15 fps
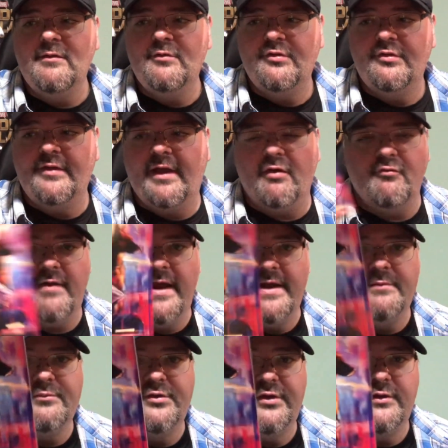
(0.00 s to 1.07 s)
it was just like a
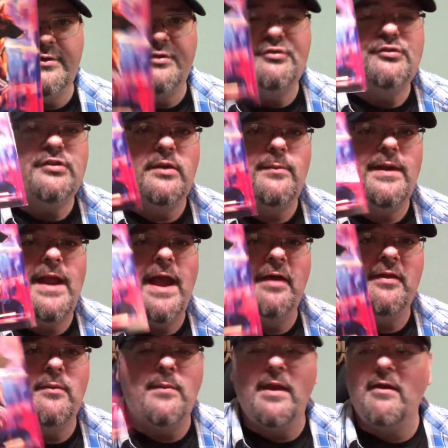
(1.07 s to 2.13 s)
random dude. It should have been
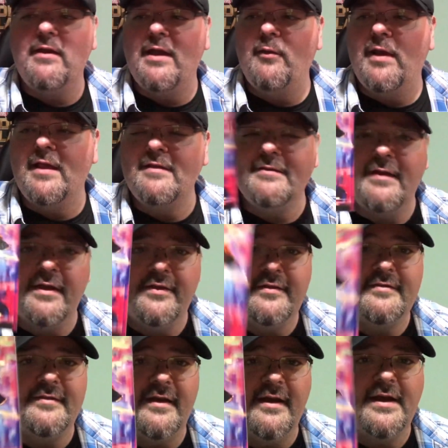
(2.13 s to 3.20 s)
Halle Berry. When I saw this
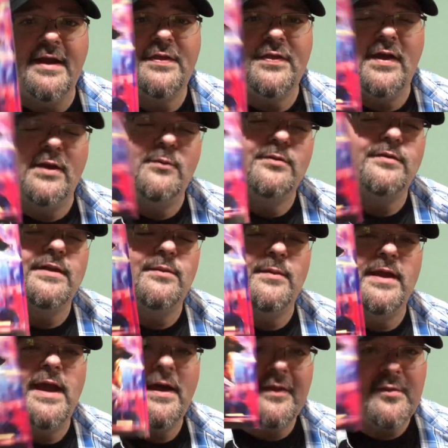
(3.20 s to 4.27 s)
dog, I thought it was going to be
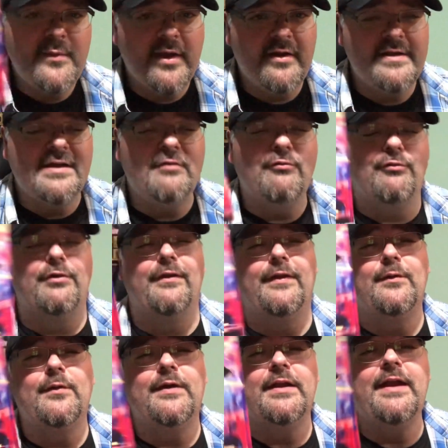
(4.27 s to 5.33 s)
Halle Berry. I really
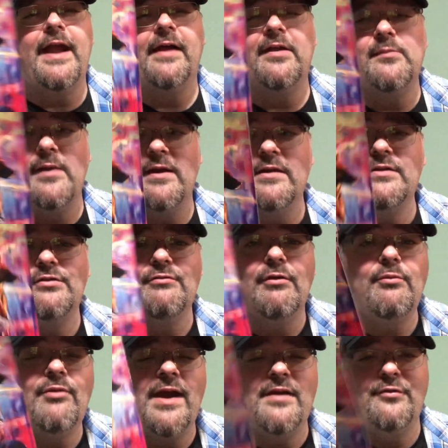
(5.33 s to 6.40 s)
wanted Halle Berry to
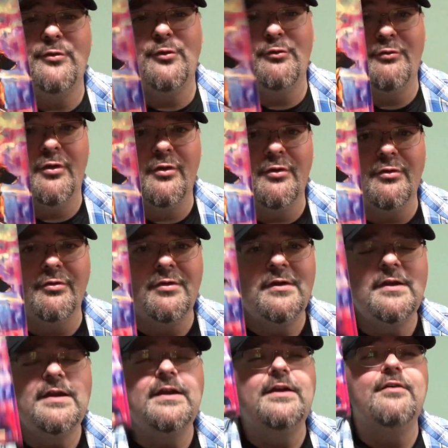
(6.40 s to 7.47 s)
reprise her role
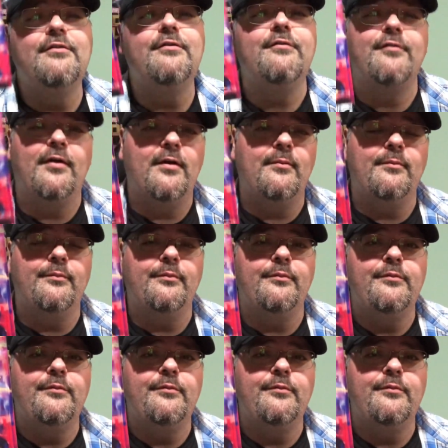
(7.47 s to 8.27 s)
from